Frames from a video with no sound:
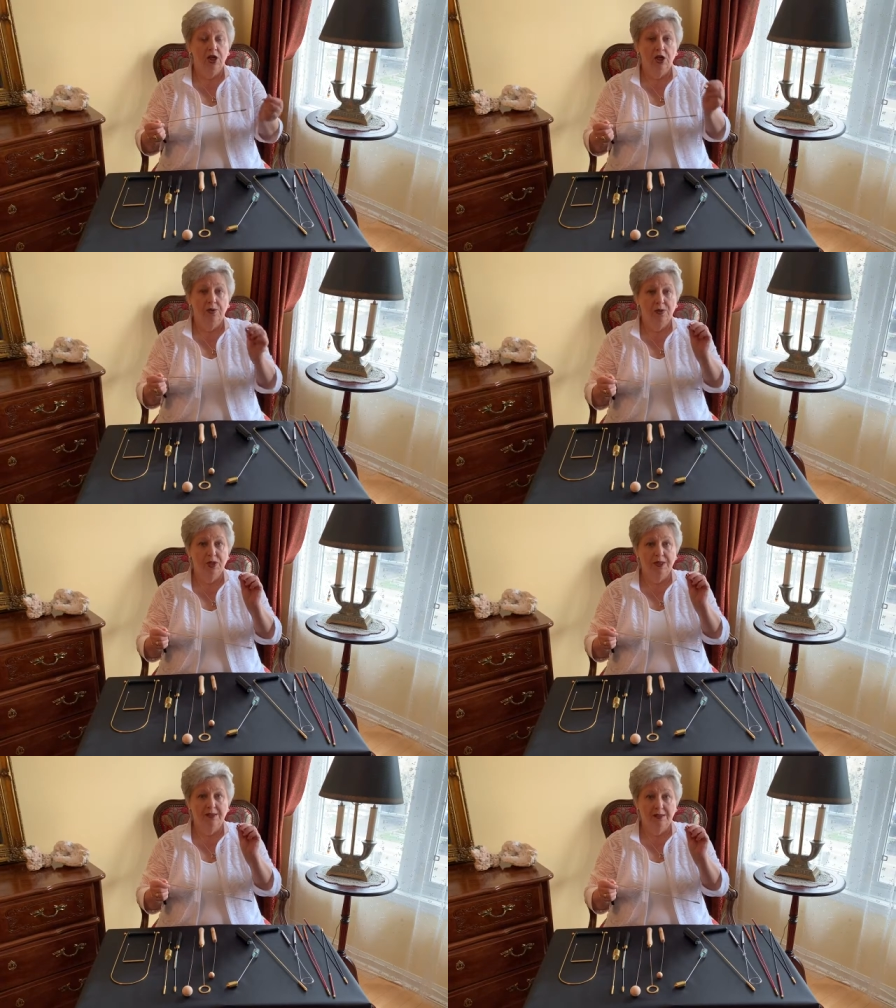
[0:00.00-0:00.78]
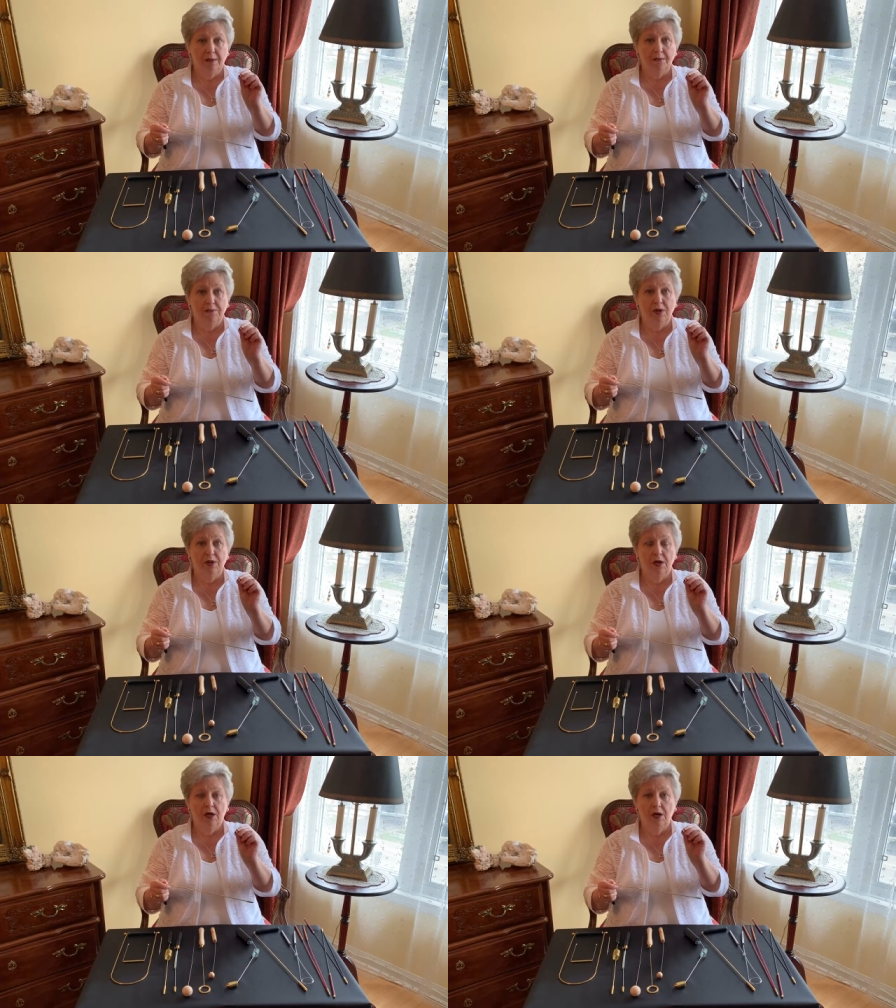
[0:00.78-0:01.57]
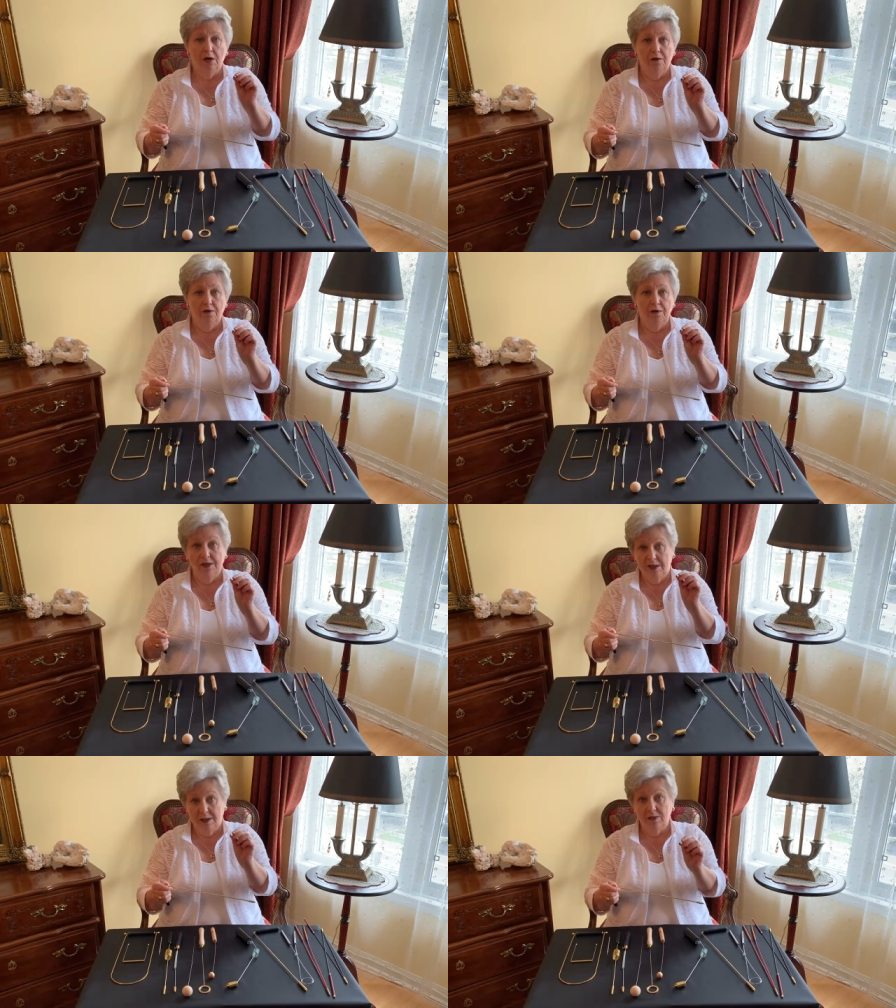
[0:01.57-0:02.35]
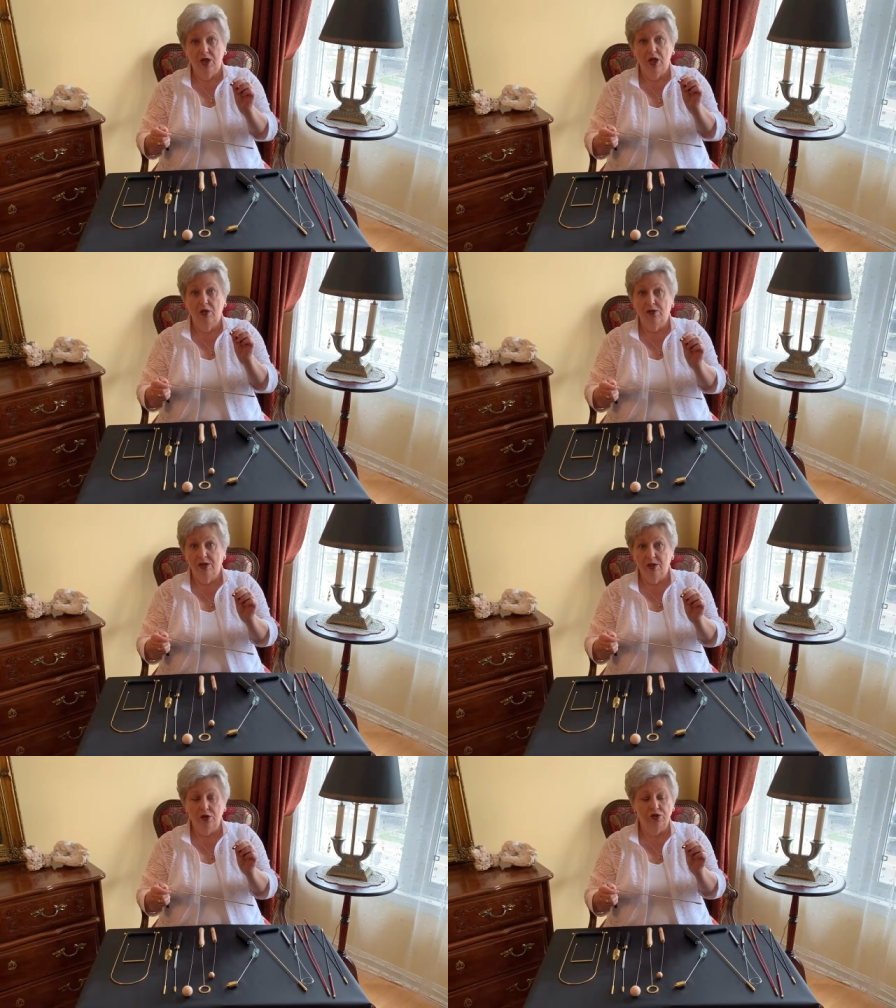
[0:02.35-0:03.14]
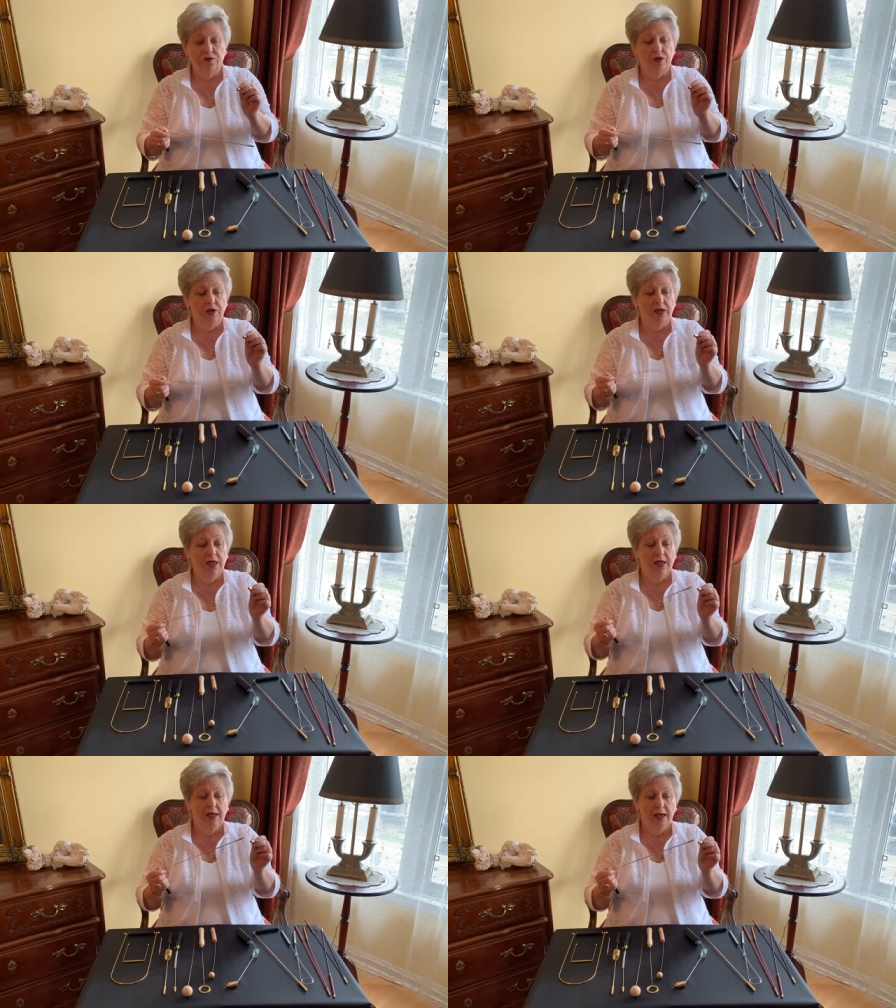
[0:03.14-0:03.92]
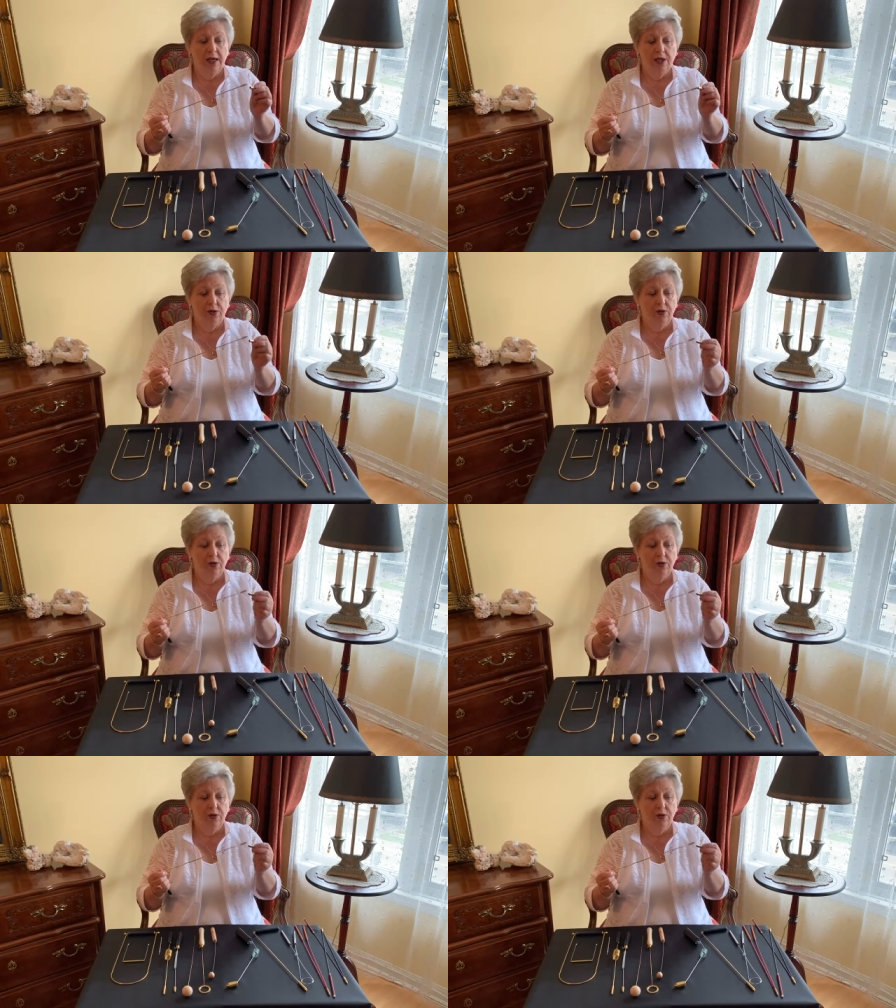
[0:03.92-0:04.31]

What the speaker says: you put a sample of something you search for in the